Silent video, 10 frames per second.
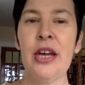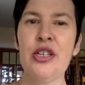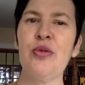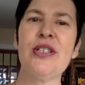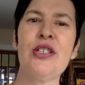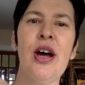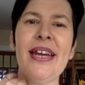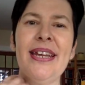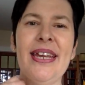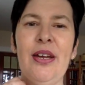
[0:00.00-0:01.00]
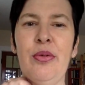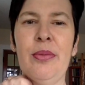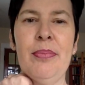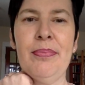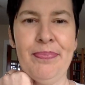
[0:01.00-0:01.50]
So it's not in equal
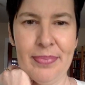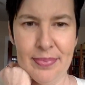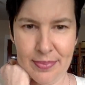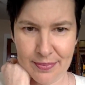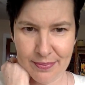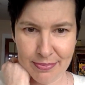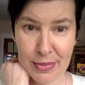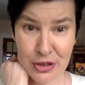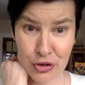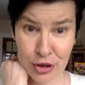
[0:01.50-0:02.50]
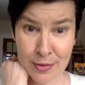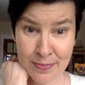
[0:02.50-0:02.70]
measure,